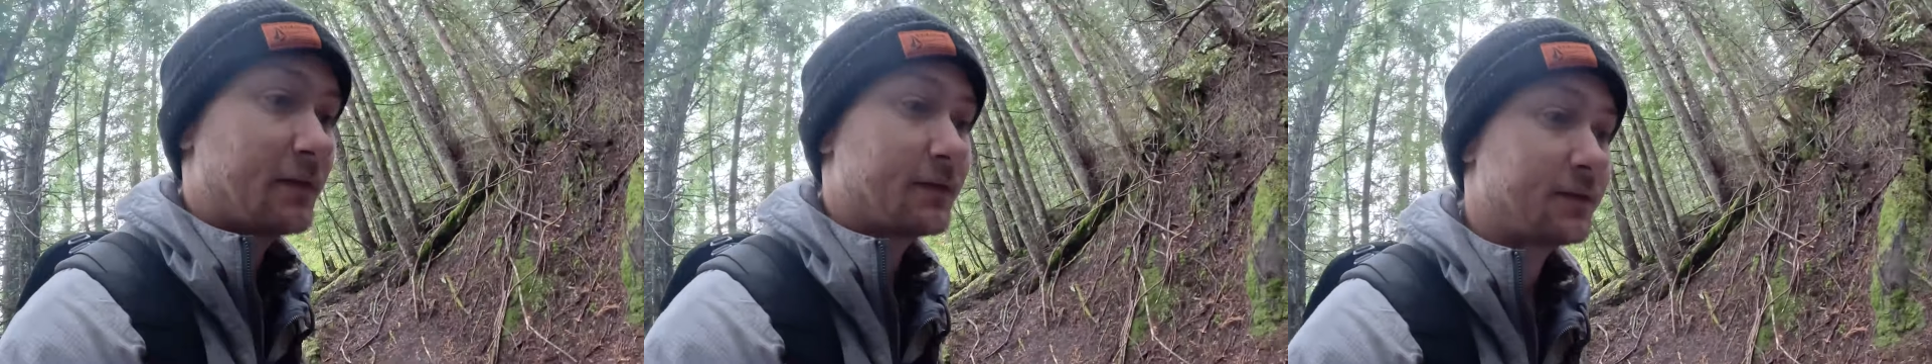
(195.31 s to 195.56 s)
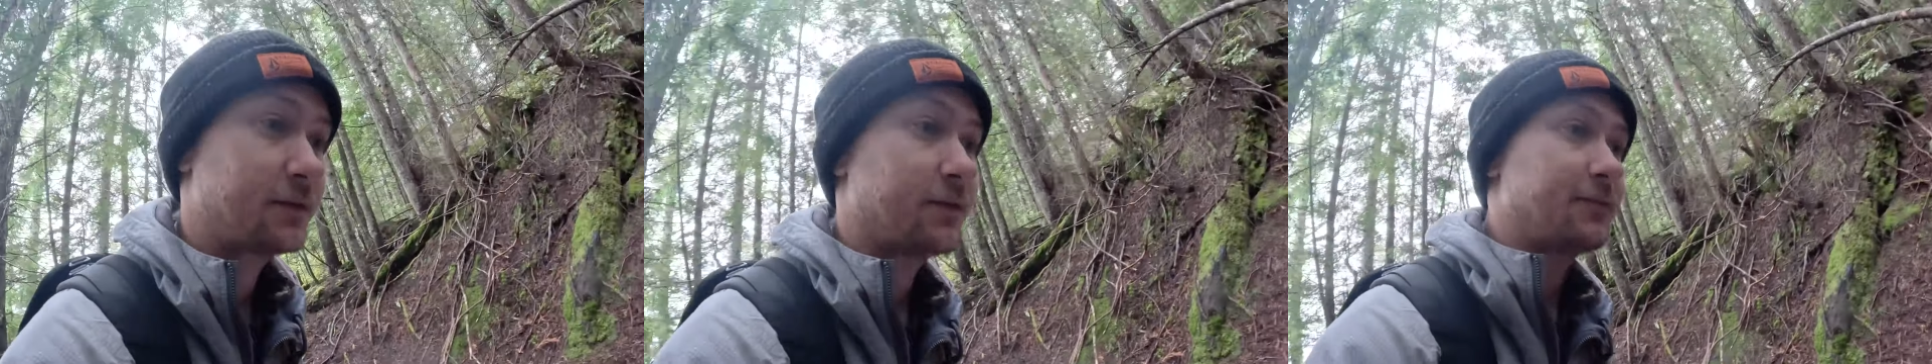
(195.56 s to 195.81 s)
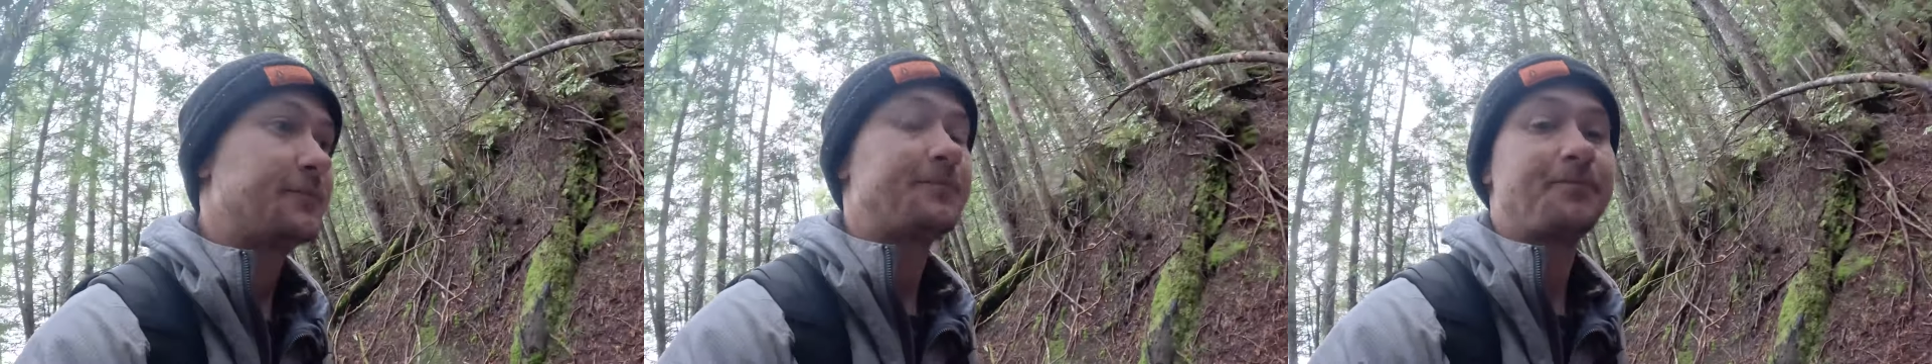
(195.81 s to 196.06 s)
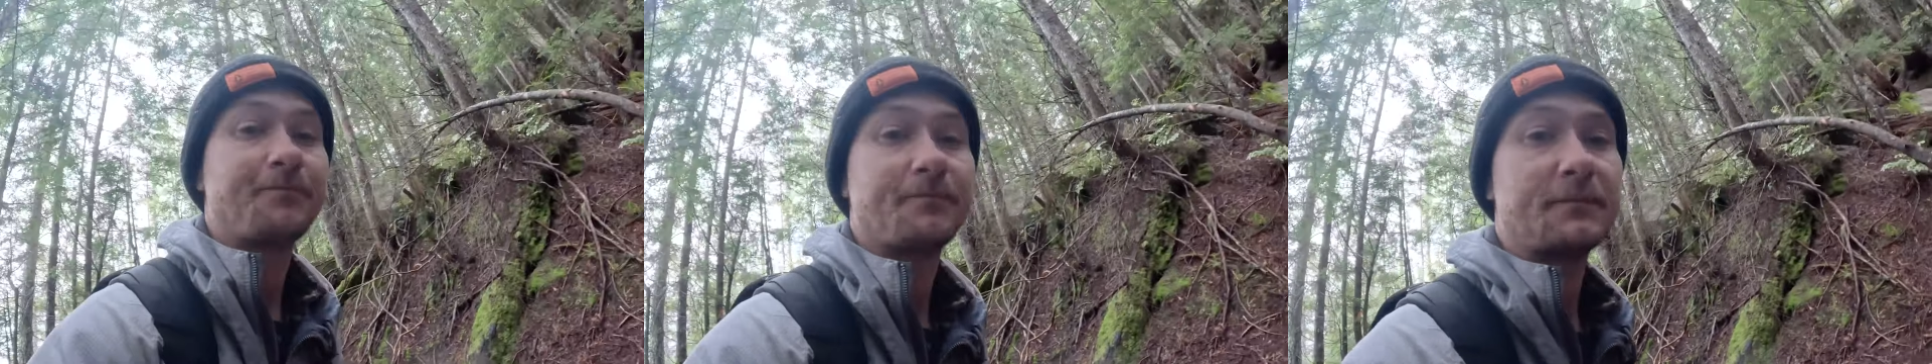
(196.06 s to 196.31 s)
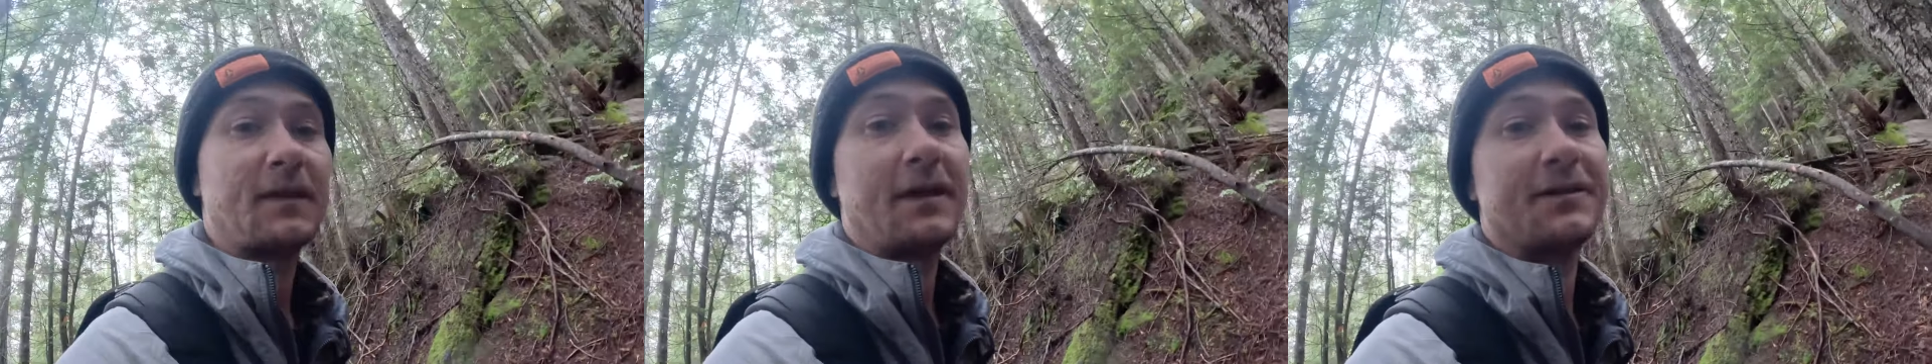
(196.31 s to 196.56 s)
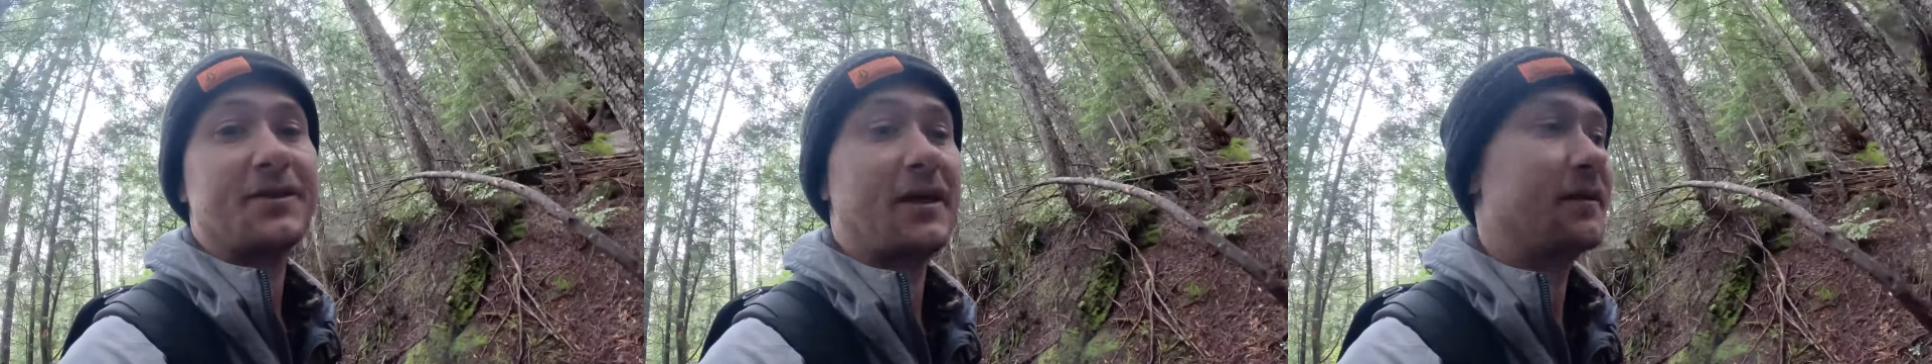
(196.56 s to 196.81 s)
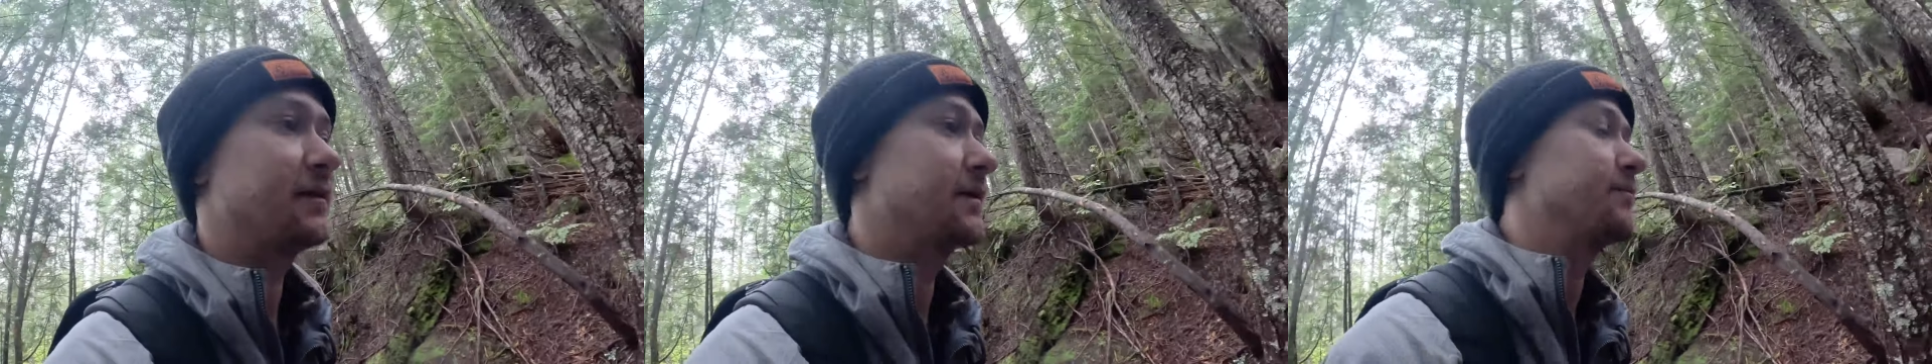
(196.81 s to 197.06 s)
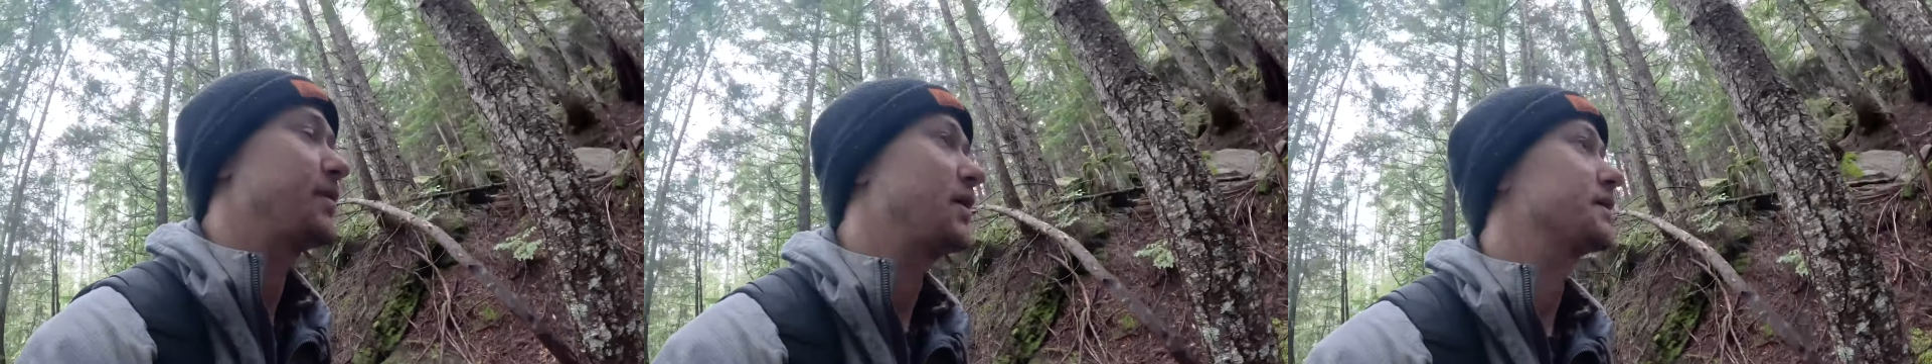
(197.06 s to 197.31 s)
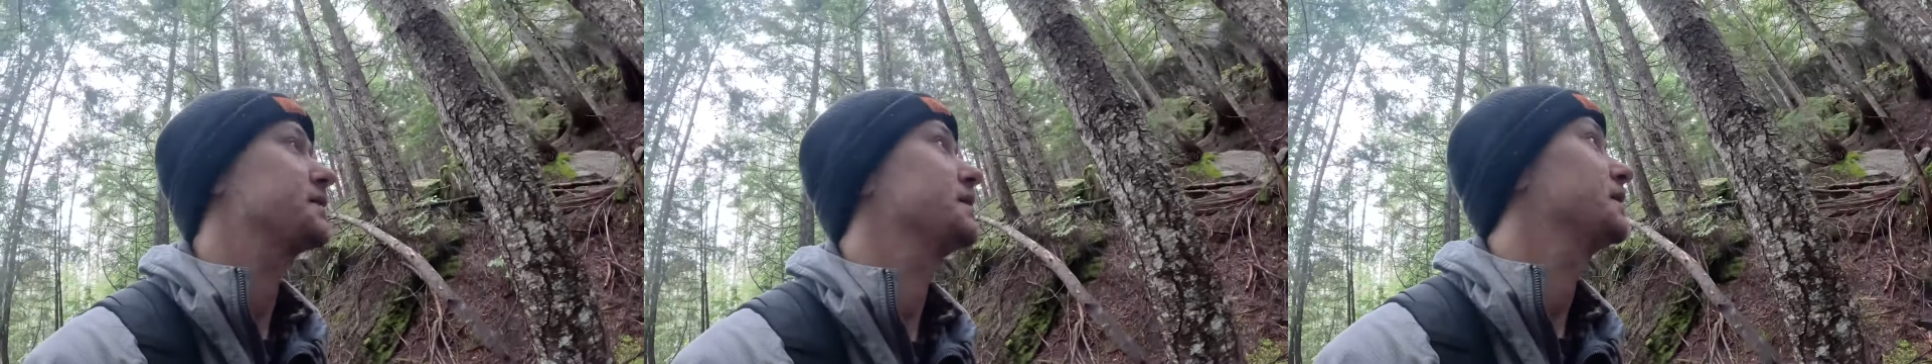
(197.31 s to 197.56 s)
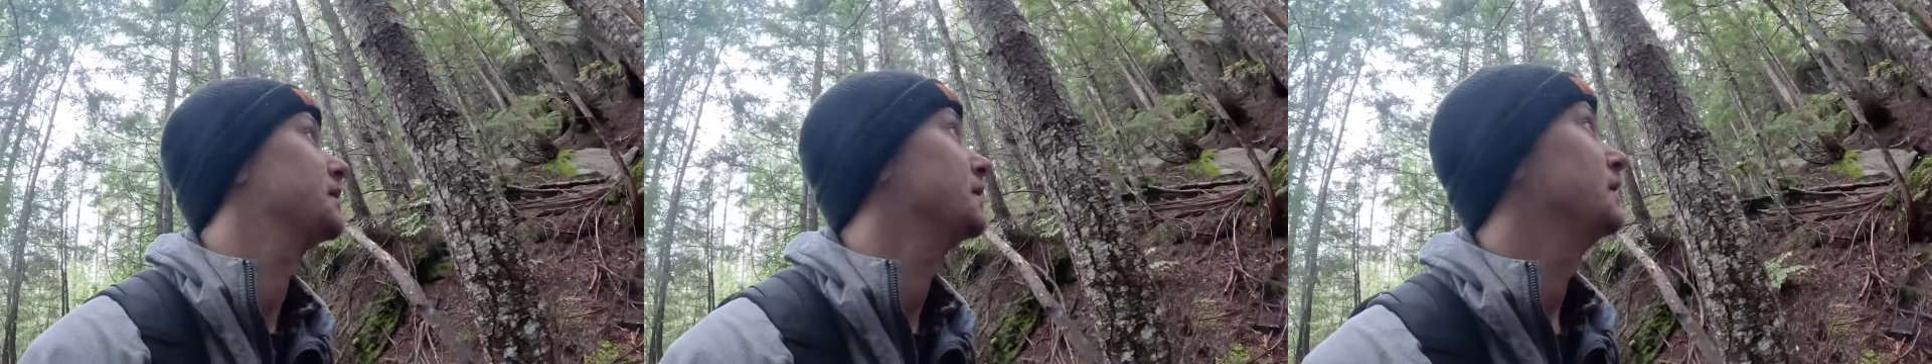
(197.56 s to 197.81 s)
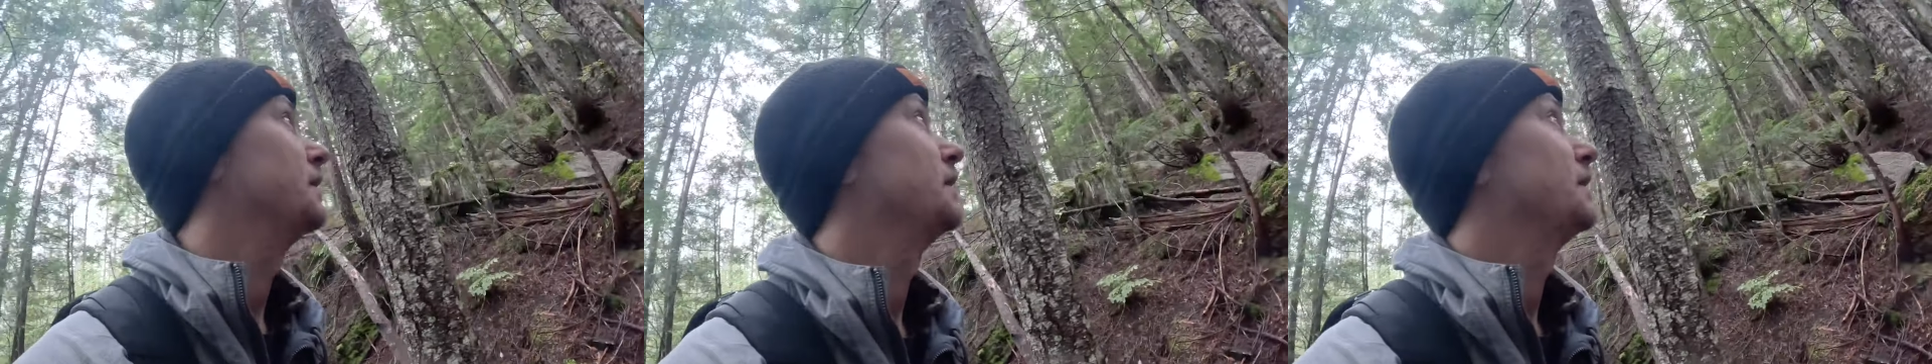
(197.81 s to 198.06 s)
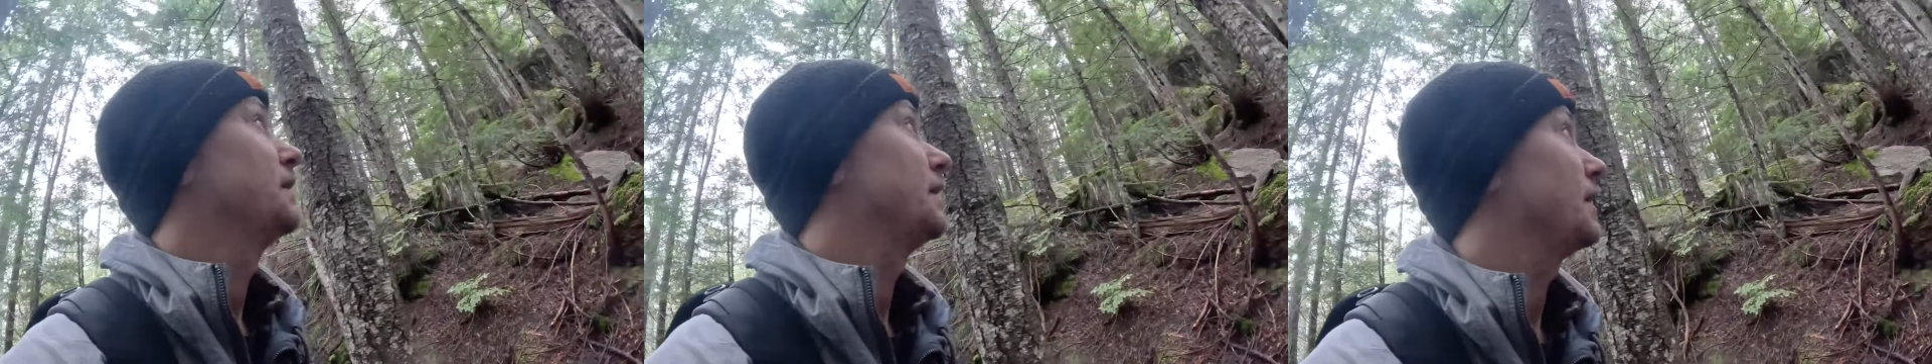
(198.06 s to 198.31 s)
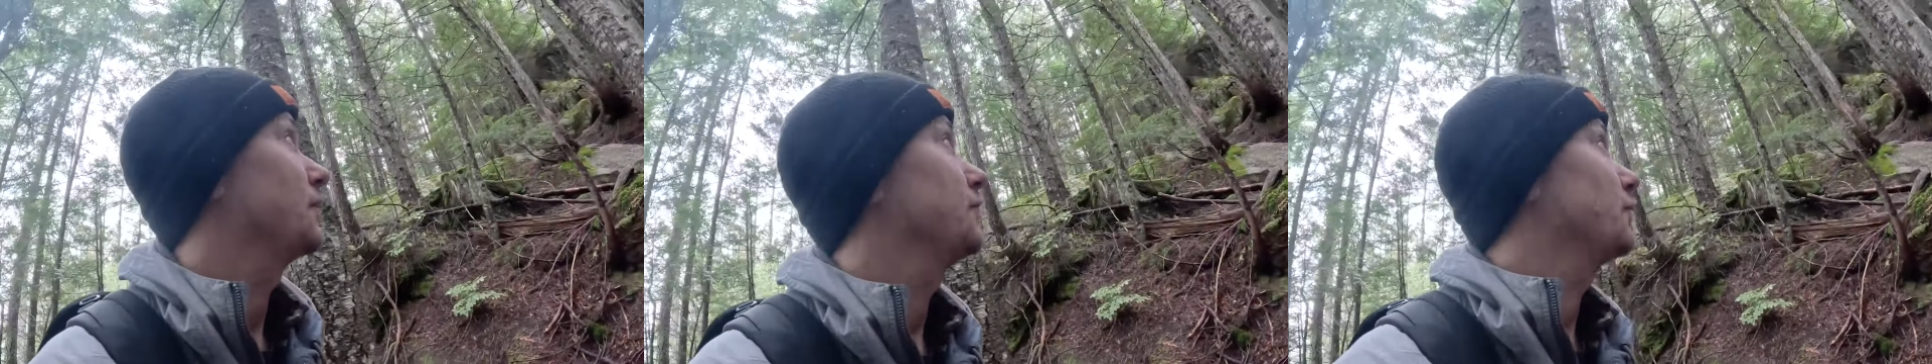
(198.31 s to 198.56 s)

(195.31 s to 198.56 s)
So I shall unbox it out in